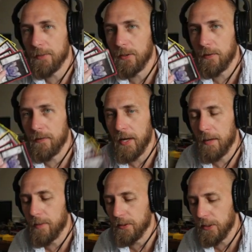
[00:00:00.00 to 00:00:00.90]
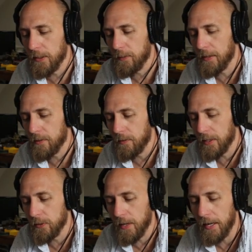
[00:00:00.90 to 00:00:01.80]
So we've got a bunch here. We have the
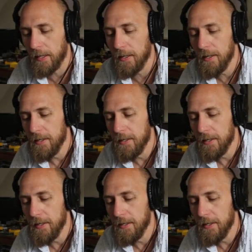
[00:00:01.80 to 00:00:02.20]
Grand Dragon,